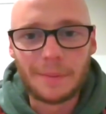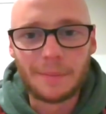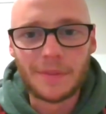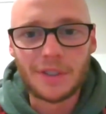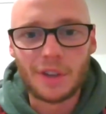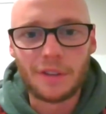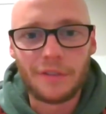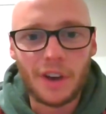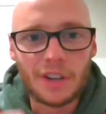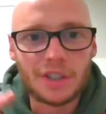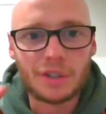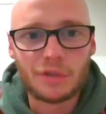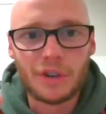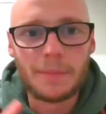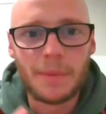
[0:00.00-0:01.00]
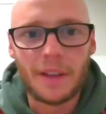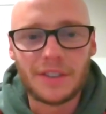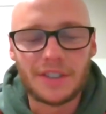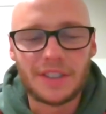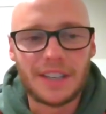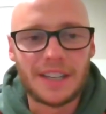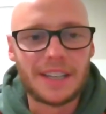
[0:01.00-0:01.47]
So the first 3
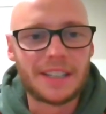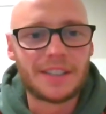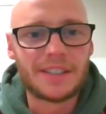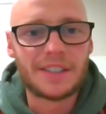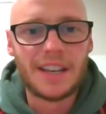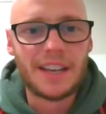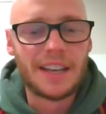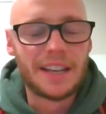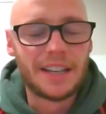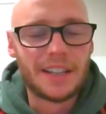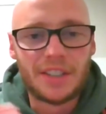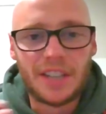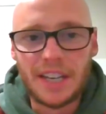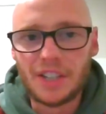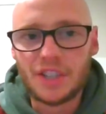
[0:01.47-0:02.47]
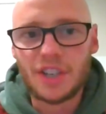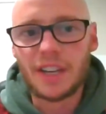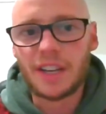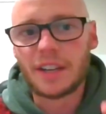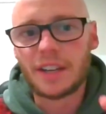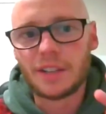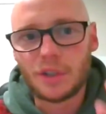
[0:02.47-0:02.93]
months is
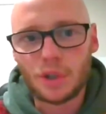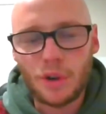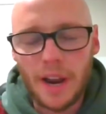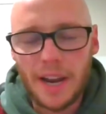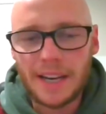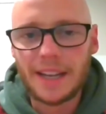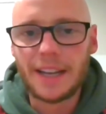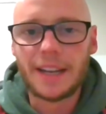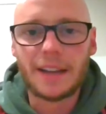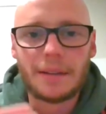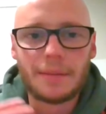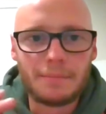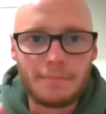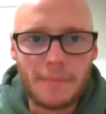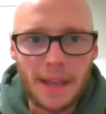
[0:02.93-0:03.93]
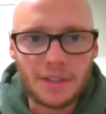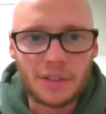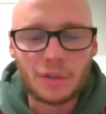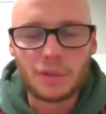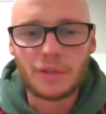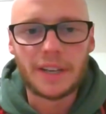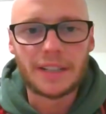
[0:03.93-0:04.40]
teaching, training,
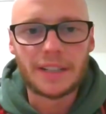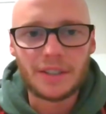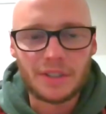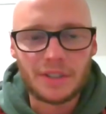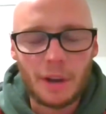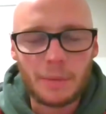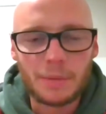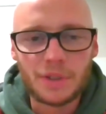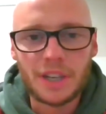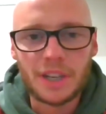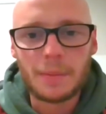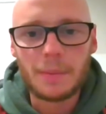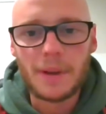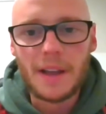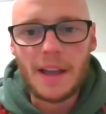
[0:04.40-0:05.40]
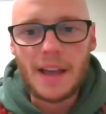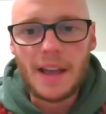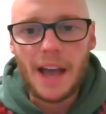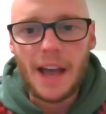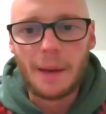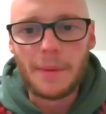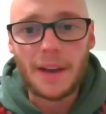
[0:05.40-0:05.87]
mentoring, discipleship,
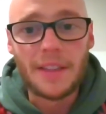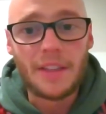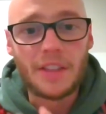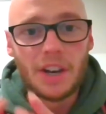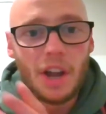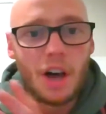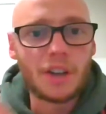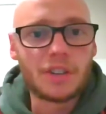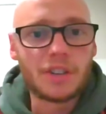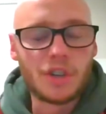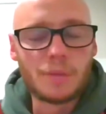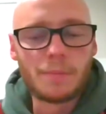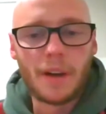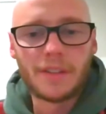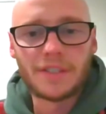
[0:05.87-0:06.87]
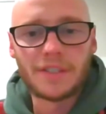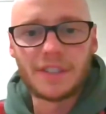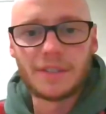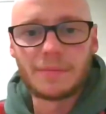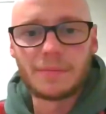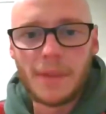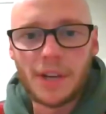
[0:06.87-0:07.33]
and then the last 2 months
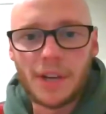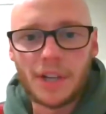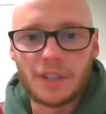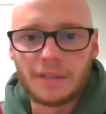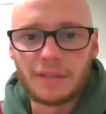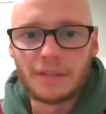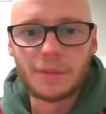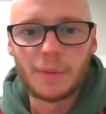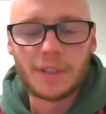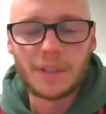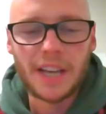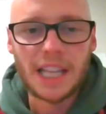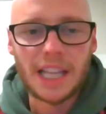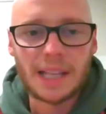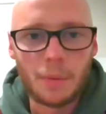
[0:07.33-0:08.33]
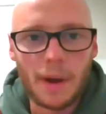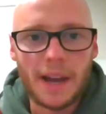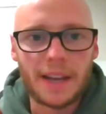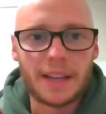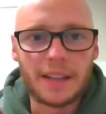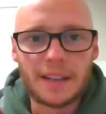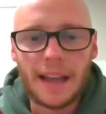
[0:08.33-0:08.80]
is mission. So we take them
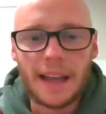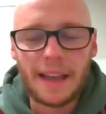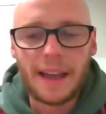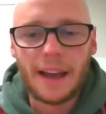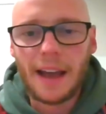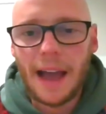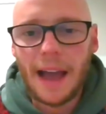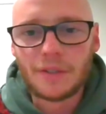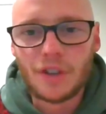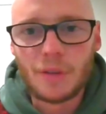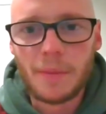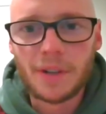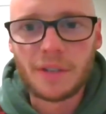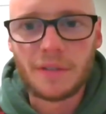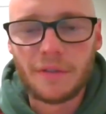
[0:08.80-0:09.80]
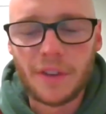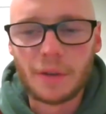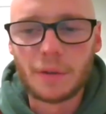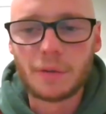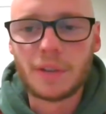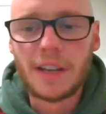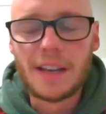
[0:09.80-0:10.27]
away out to the mission
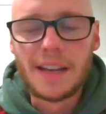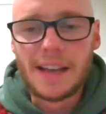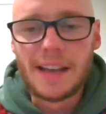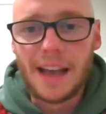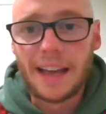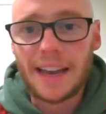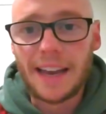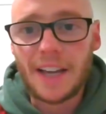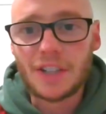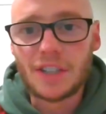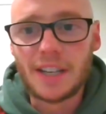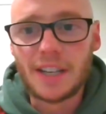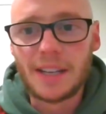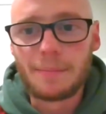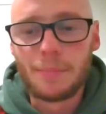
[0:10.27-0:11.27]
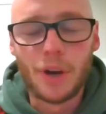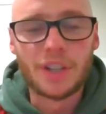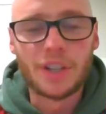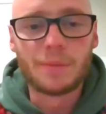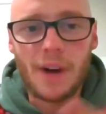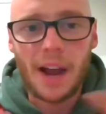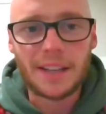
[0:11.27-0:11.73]
field and actually put
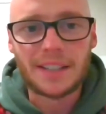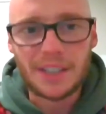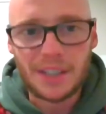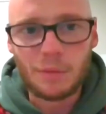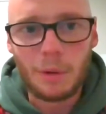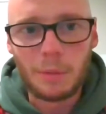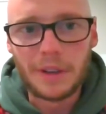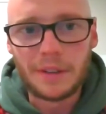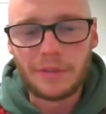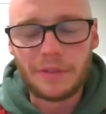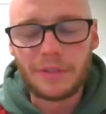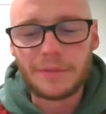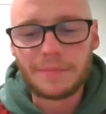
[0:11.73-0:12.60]
into practice what we've